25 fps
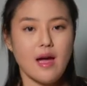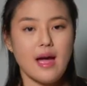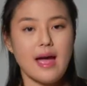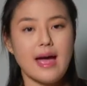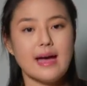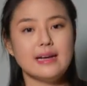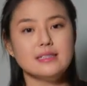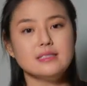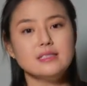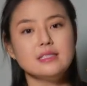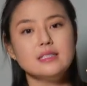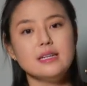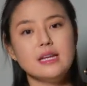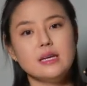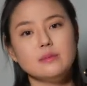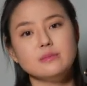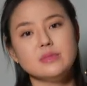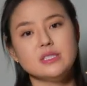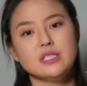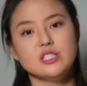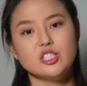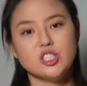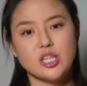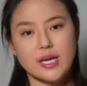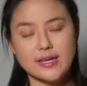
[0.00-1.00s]
As the name
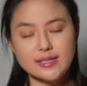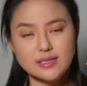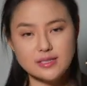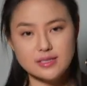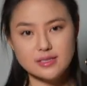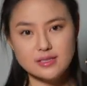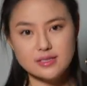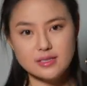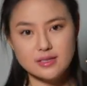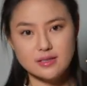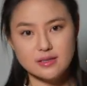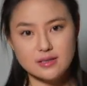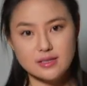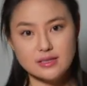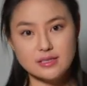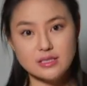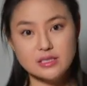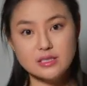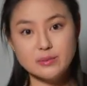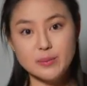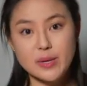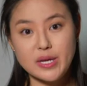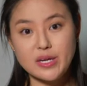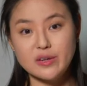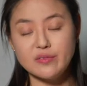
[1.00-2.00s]
suggests, this
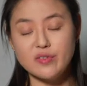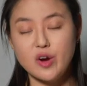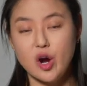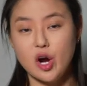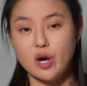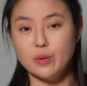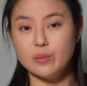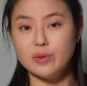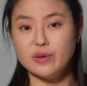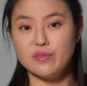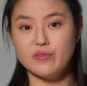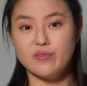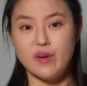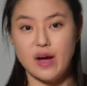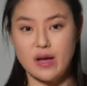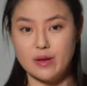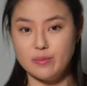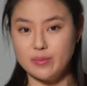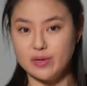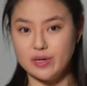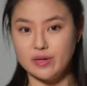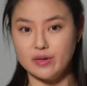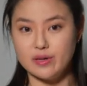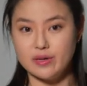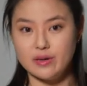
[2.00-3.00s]
is made of carbon
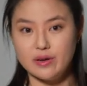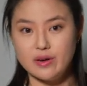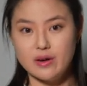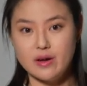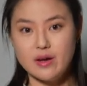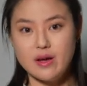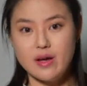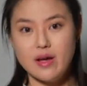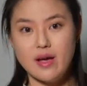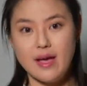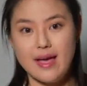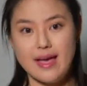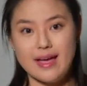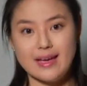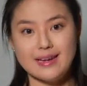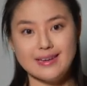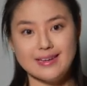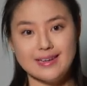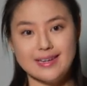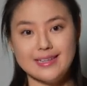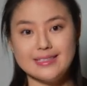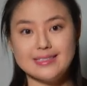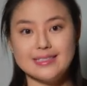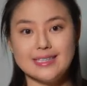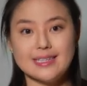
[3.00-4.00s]
fiber, and
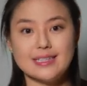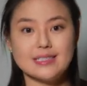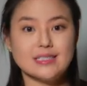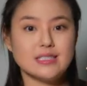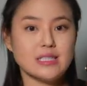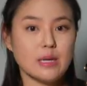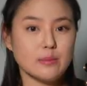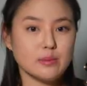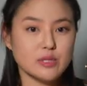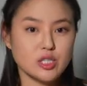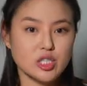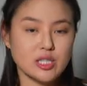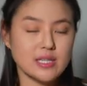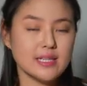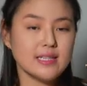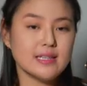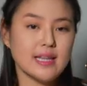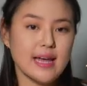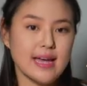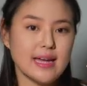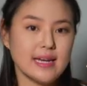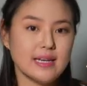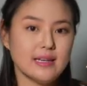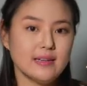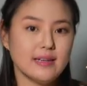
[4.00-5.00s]
it's exceptionally
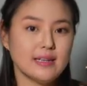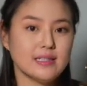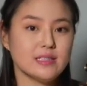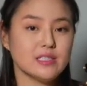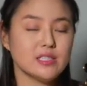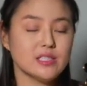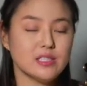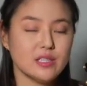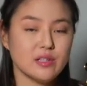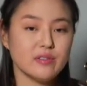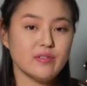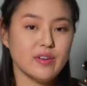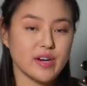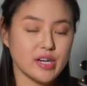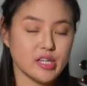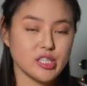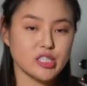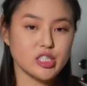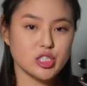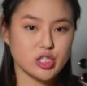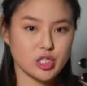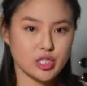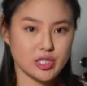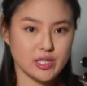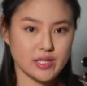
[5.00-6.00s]
light, yet still very
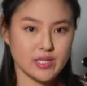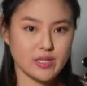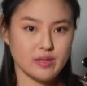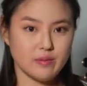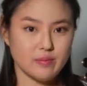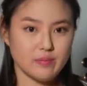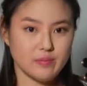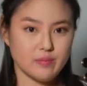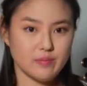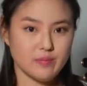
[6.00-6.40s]
sturdy.